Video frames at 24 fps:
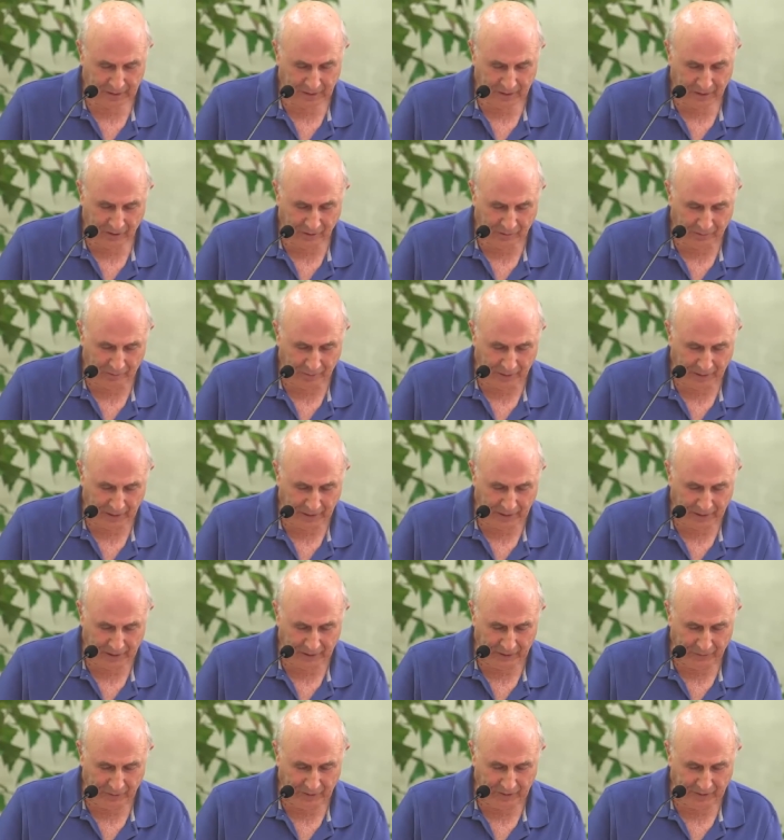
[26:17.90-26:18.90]

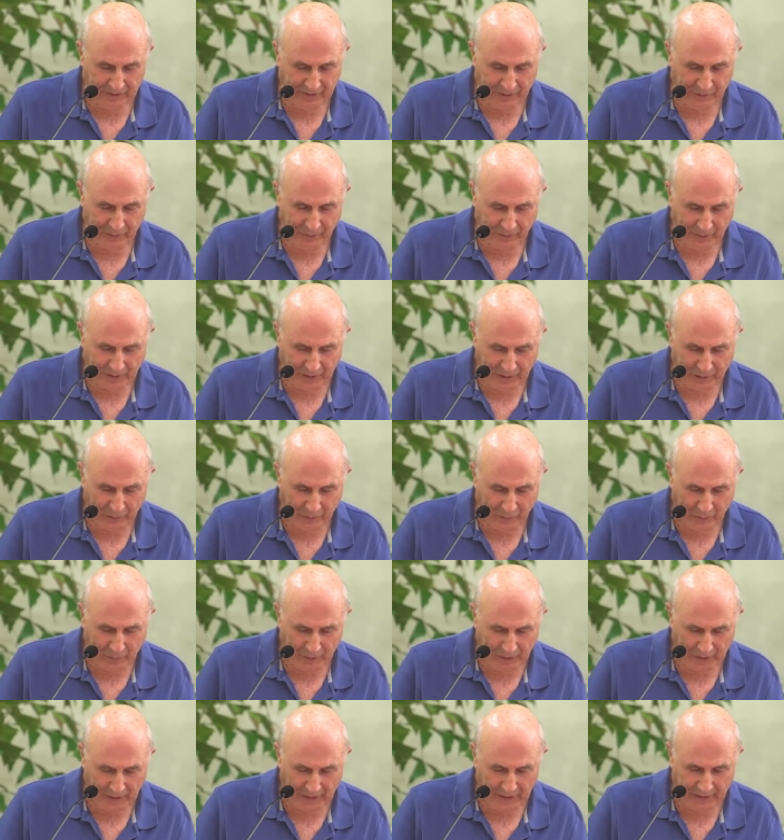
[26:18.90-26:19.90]
combined with a
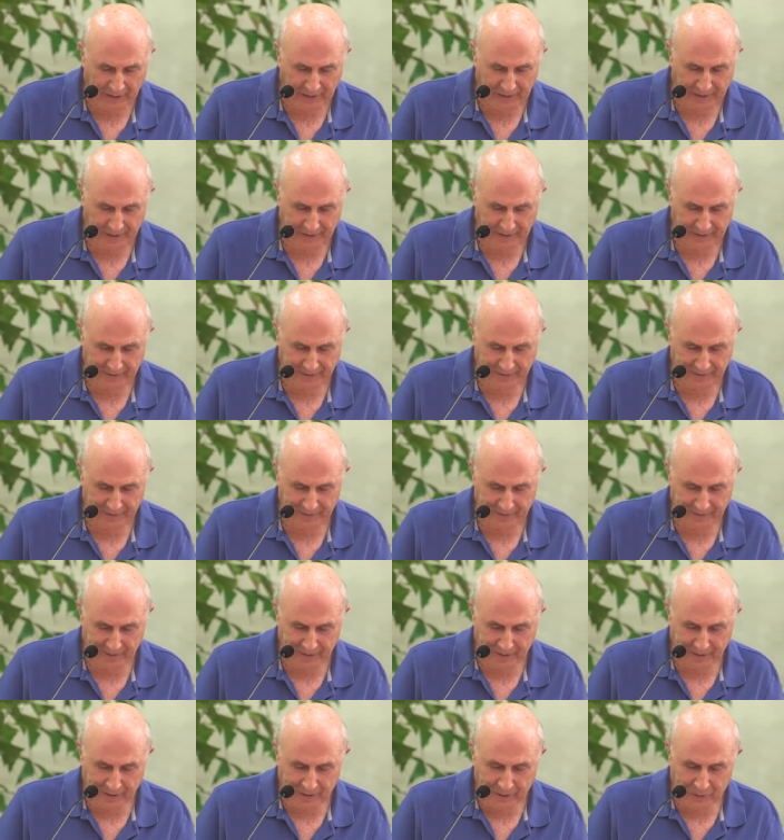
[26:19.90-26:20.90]
willingness
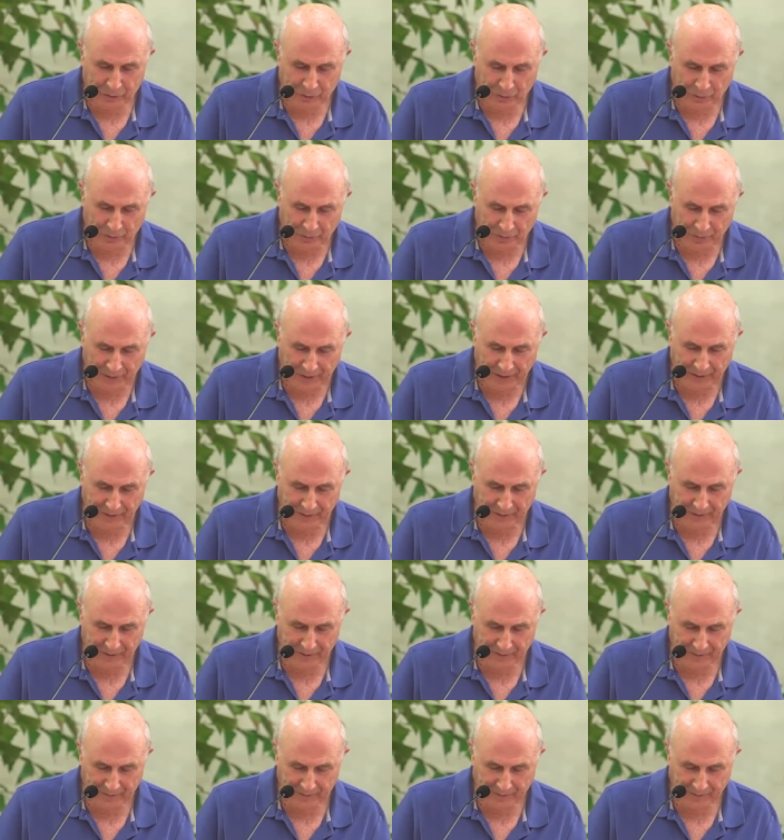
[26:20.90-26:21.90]
to
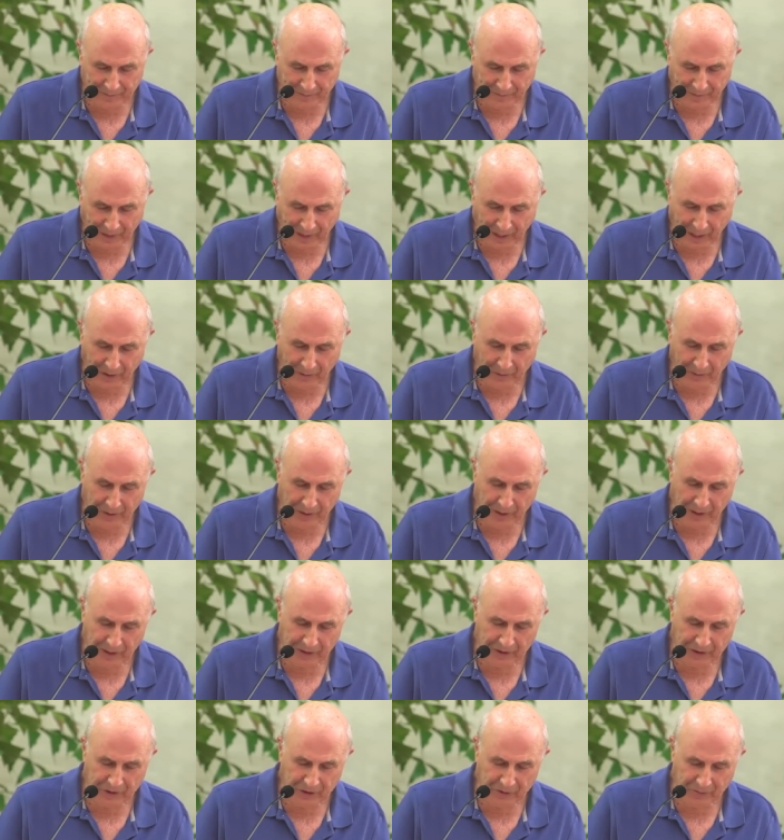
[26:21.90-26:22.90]
meet our
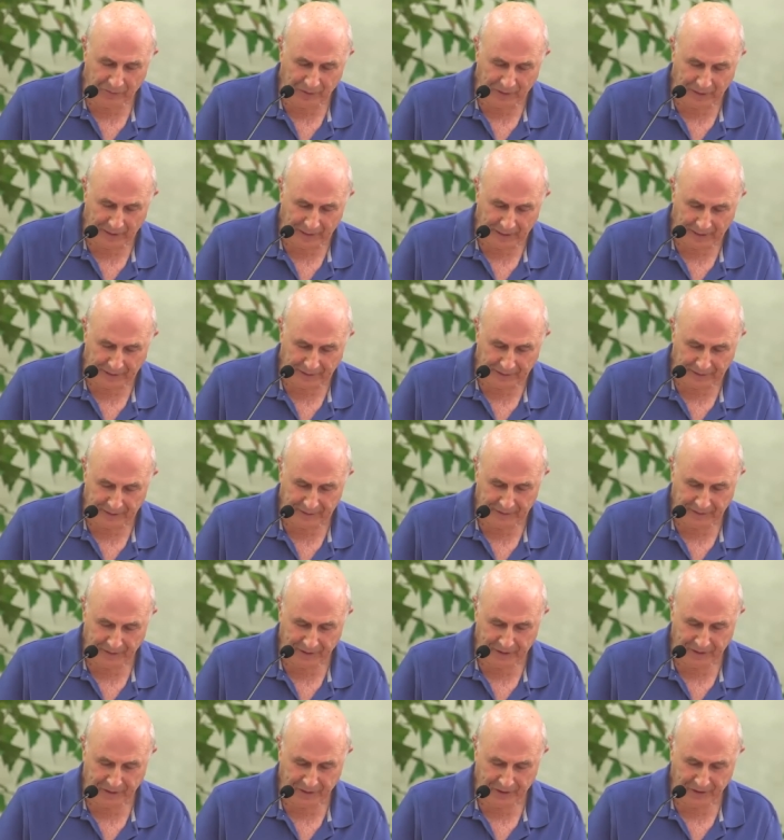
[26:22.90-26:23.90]
accumulated
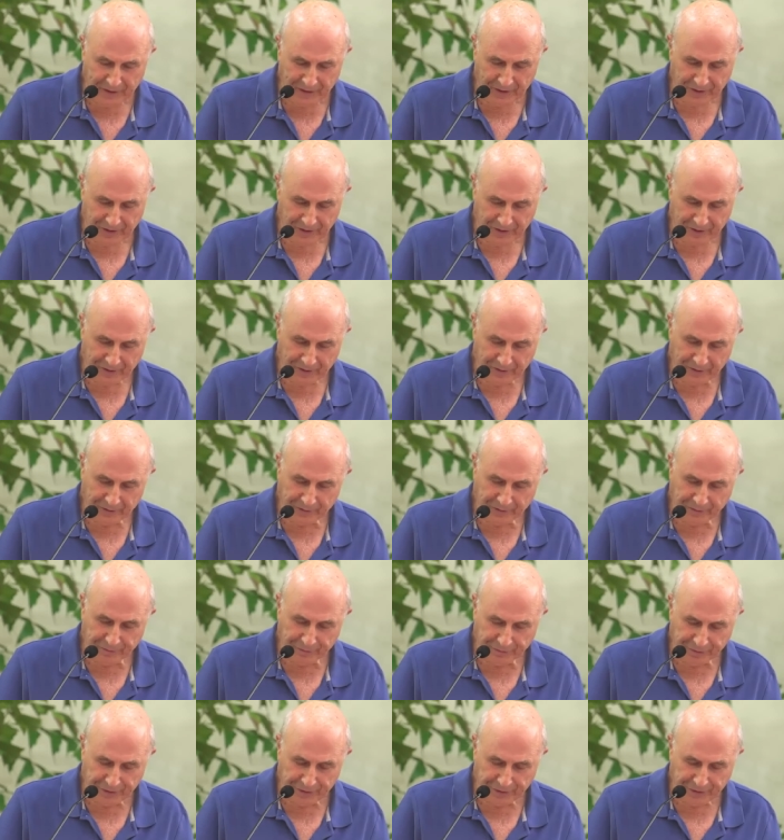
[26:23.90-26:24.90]
anger,
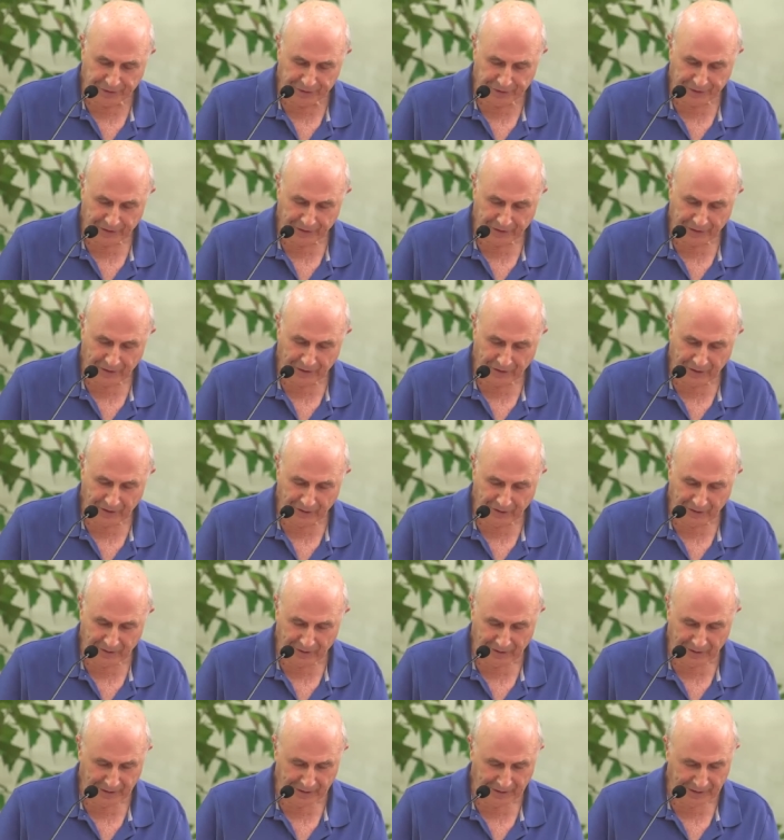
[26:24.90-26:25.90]
fear,
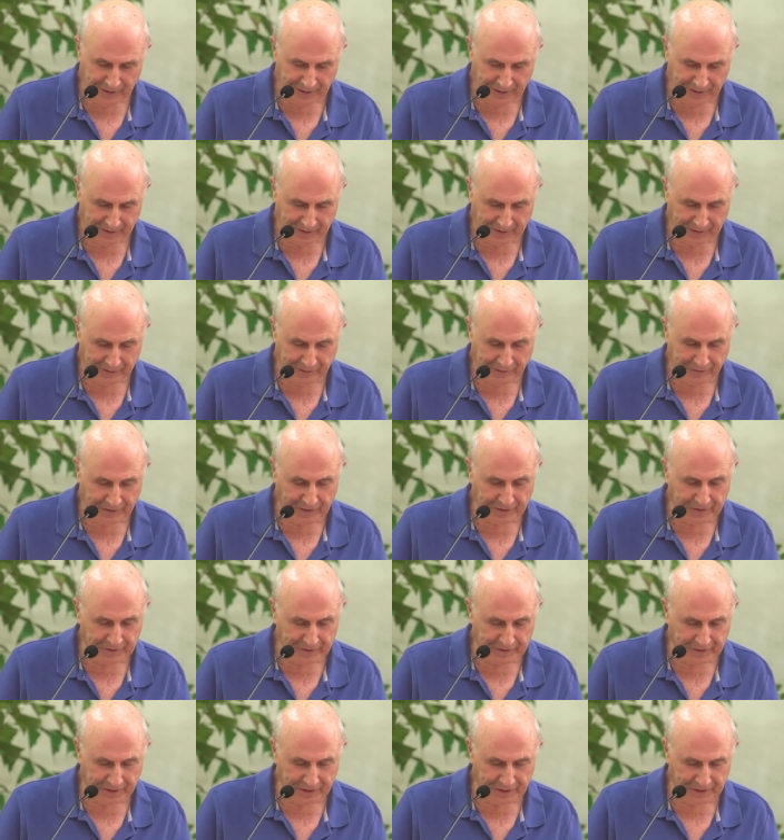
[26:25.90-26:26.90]
loneliness,
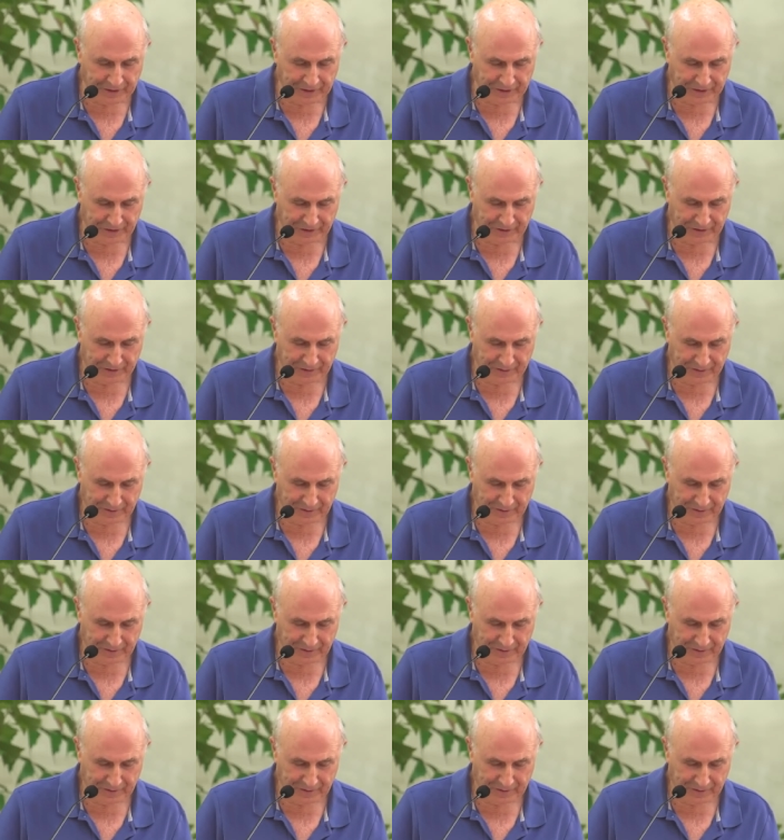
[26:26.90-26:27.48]
frustration,